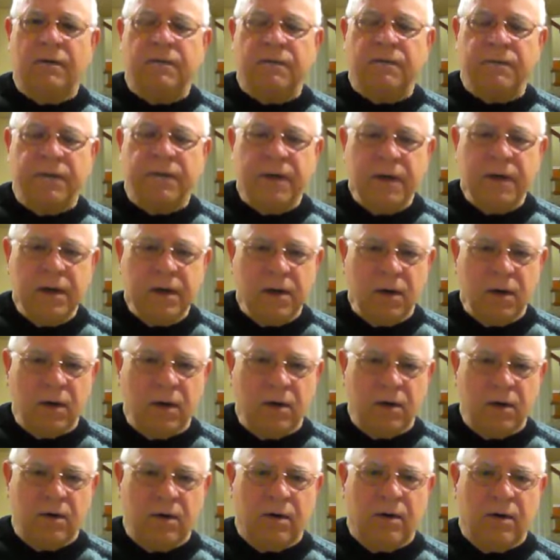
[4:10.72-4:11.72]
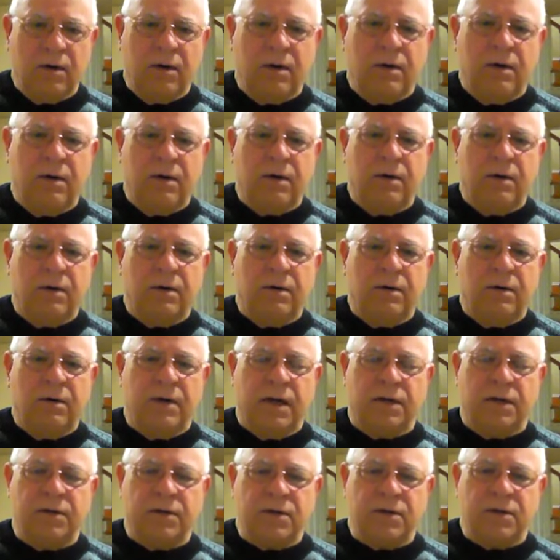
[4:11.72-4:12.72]
Fear
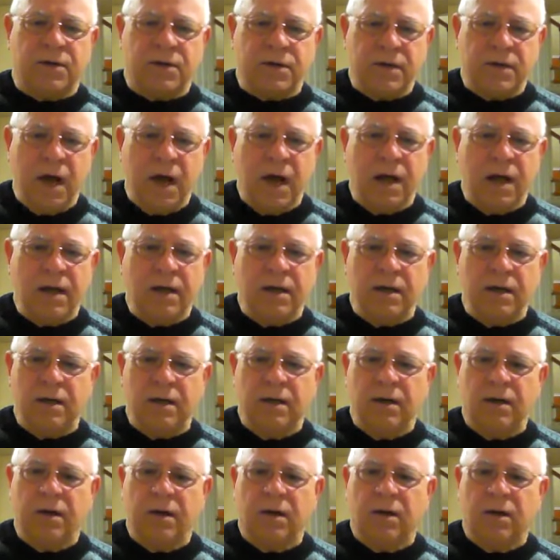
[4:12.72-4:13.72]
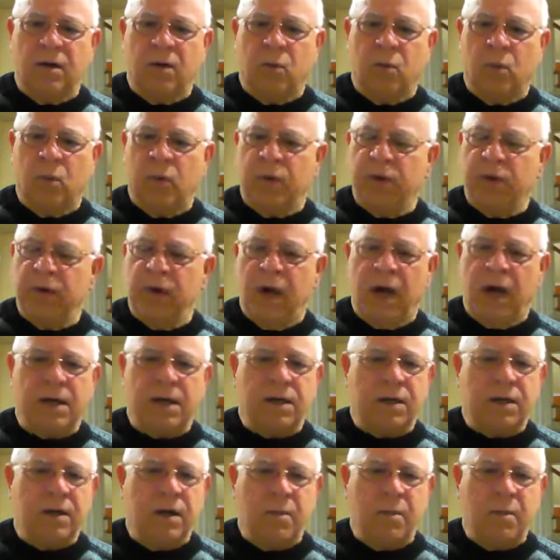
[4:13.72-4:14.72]
that the sun would
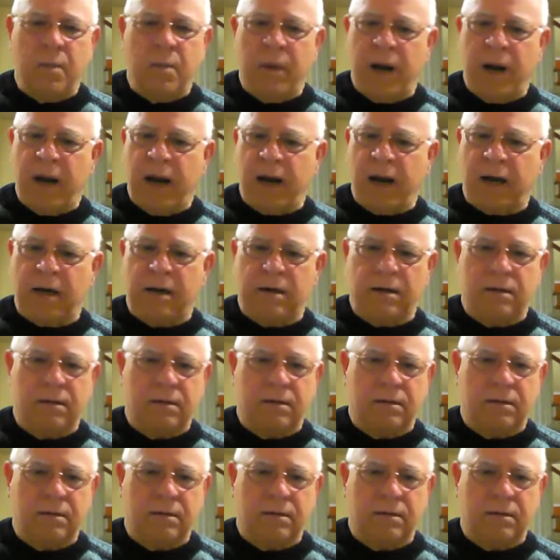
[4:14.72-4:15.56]
not come back.